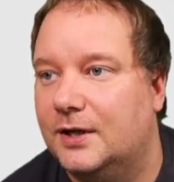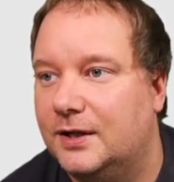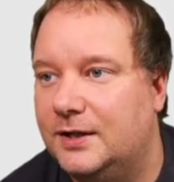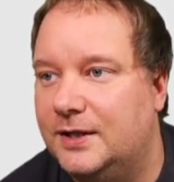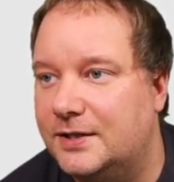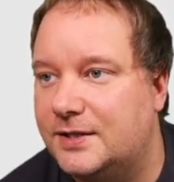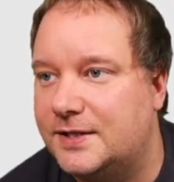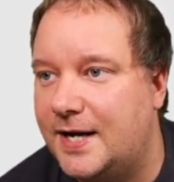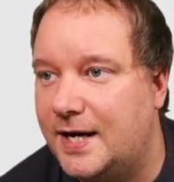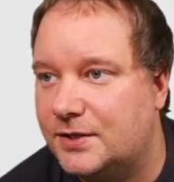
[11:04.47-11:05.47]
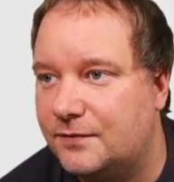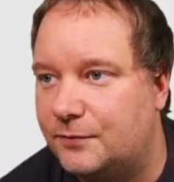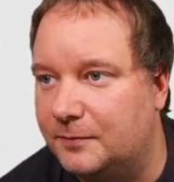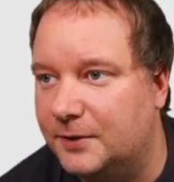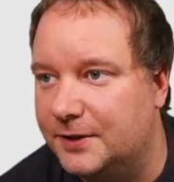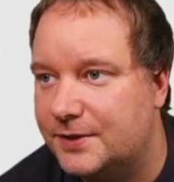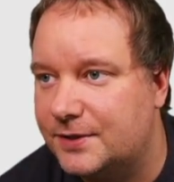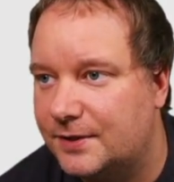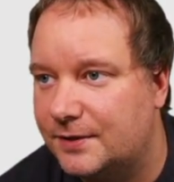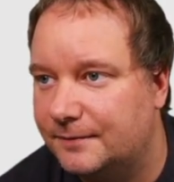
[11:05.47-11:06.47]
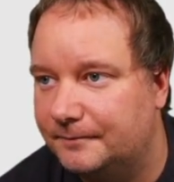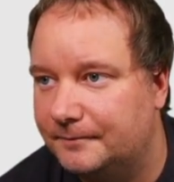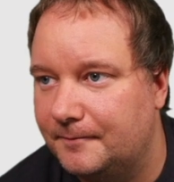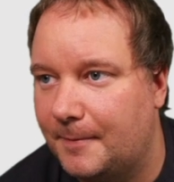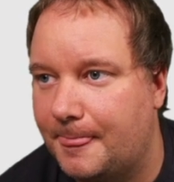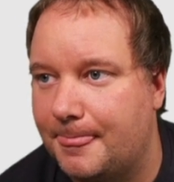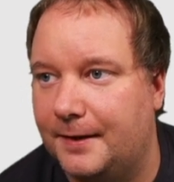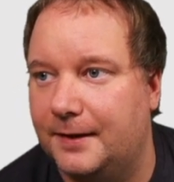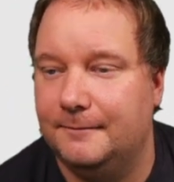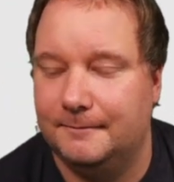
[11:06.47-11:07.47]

get text from this. Right?